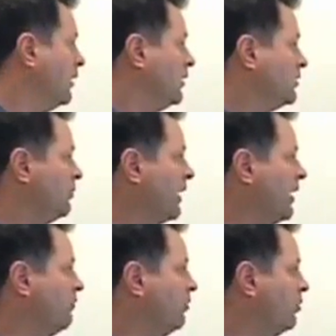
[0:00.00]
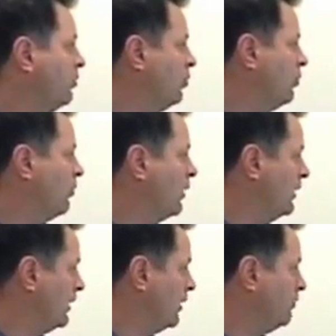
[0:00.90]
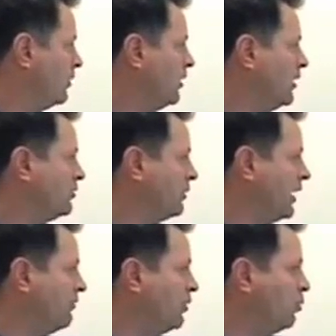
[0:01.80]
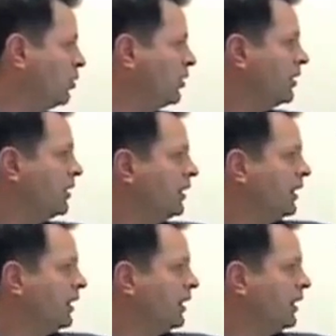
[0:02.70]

So we have, in the if clause, we have the were,